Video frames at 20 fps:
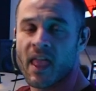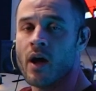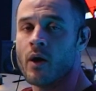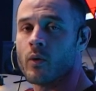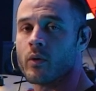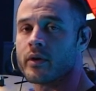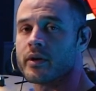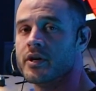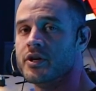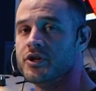
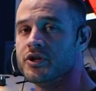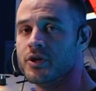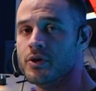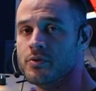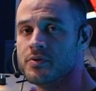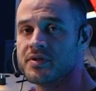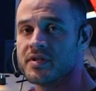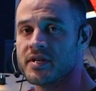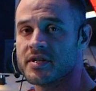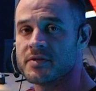We're going to
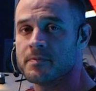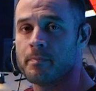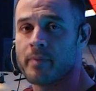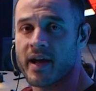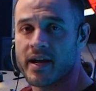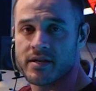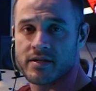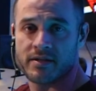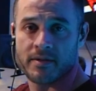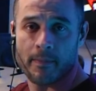use this
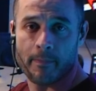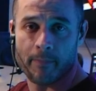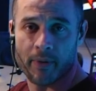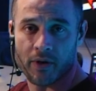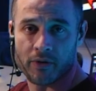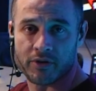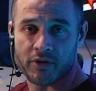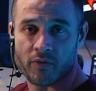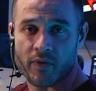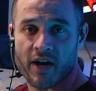bass to
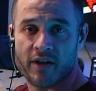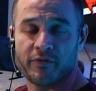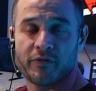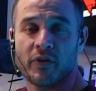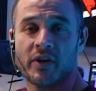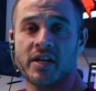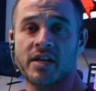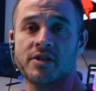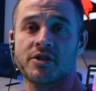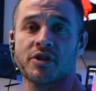build around for
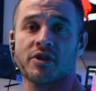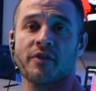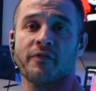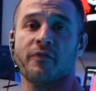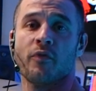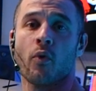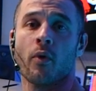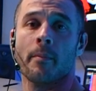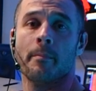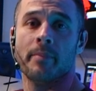each of the
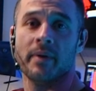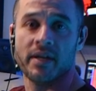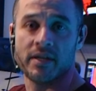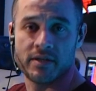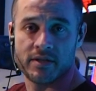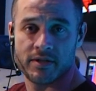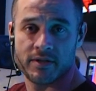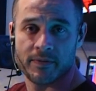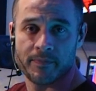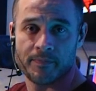4
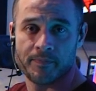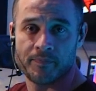beats.